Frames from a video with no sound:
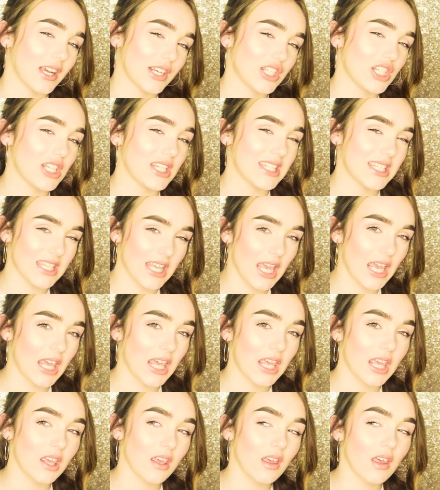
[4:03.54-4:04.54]
actually
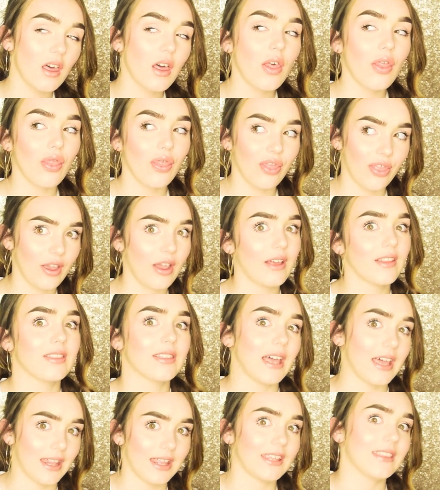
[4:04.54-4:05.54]
say that
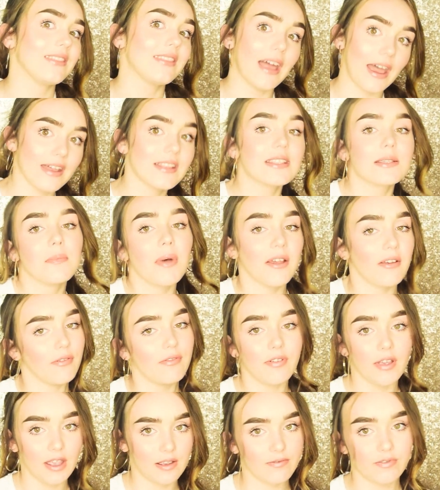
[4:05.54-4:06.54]
like that's my
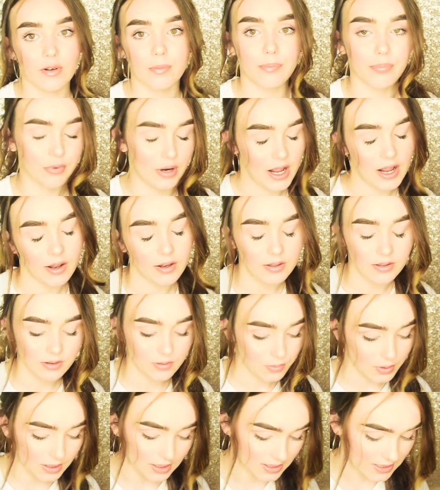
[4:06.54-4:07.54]
favorite brand when